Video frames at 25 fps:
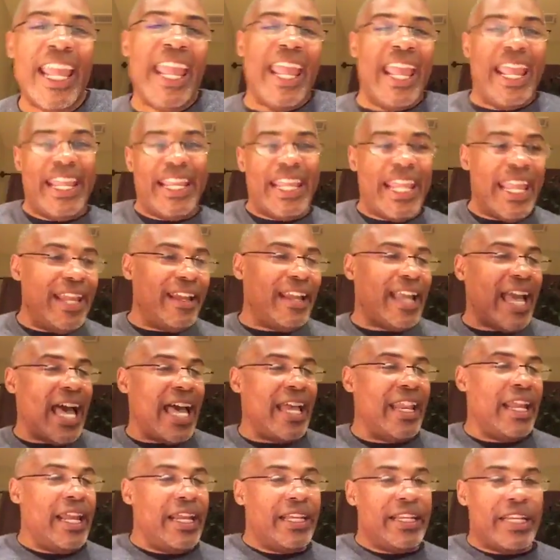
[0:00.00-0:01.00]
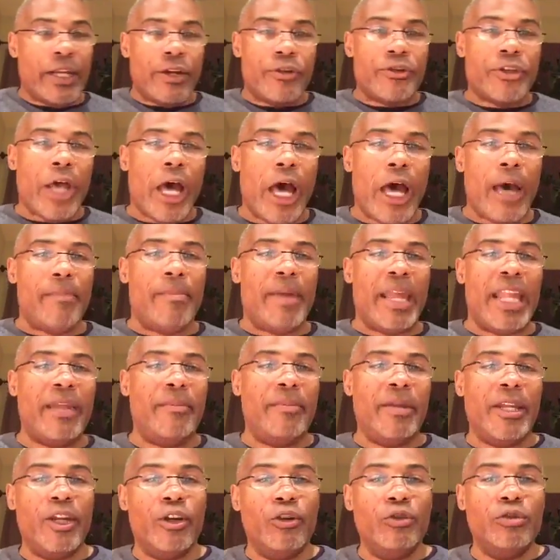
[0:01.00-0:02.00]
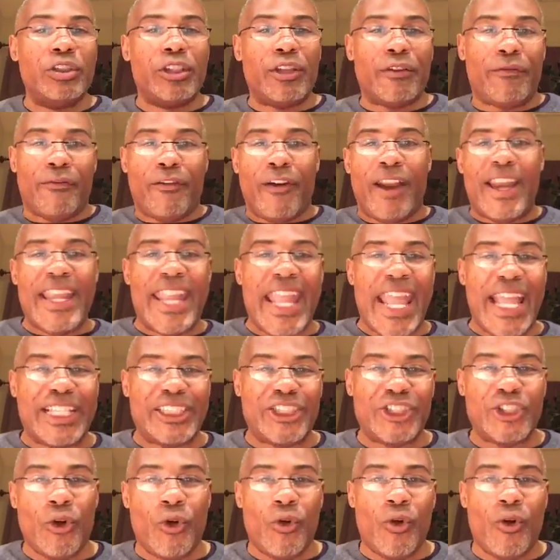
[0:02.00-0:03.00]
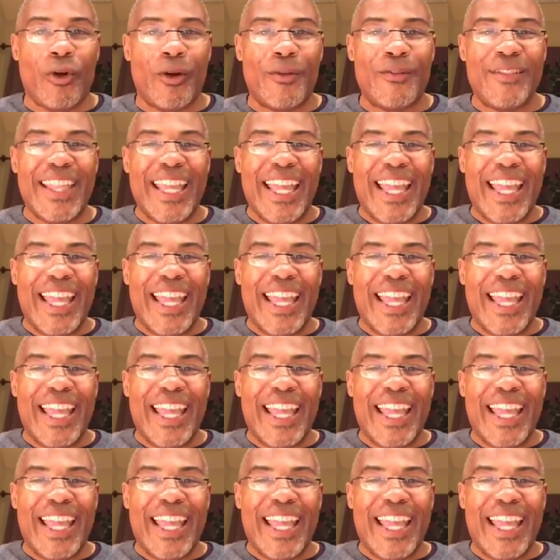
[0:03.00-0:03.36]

And they got their doll baby who's the friend next door.